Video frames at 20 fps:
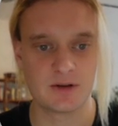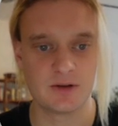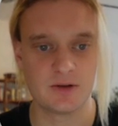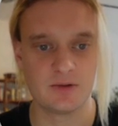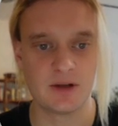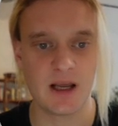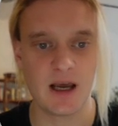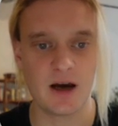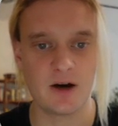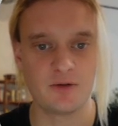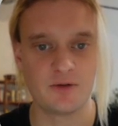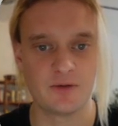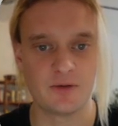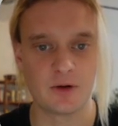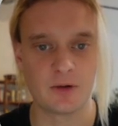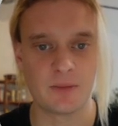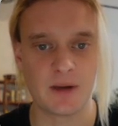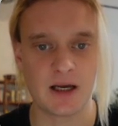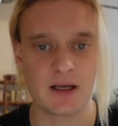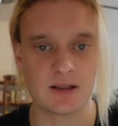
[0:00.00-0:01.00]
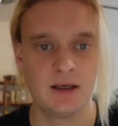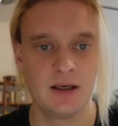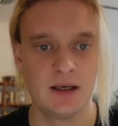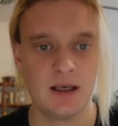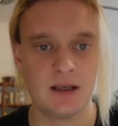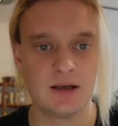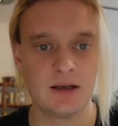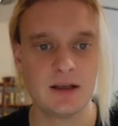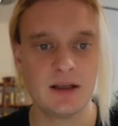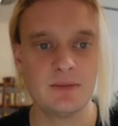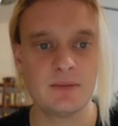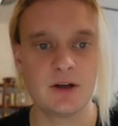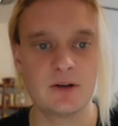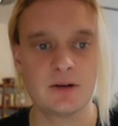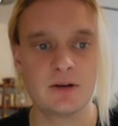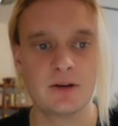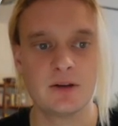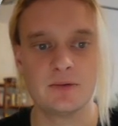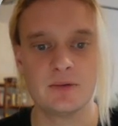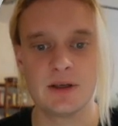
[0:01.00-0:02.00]
to now format in an email
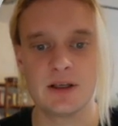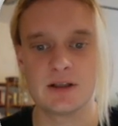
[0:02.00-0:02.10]
that we can